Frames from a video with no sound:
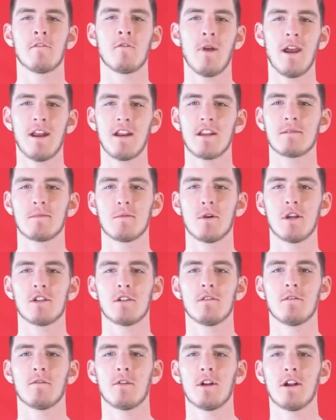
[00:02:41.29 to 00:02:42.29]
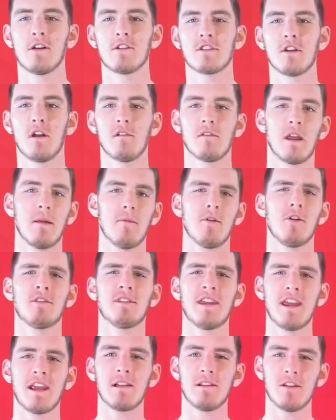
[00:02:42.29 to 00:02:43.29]
Great inspiration for an airsoft game. It'll
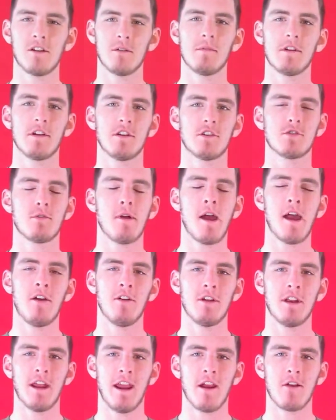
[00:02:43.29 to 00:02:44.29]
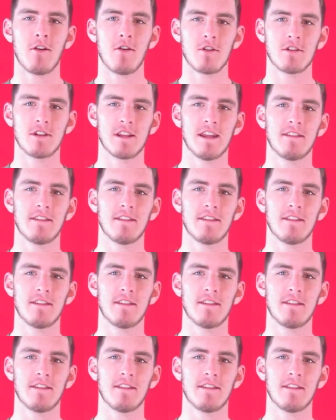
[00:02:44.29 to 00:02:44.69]
take a little bit of trial and error to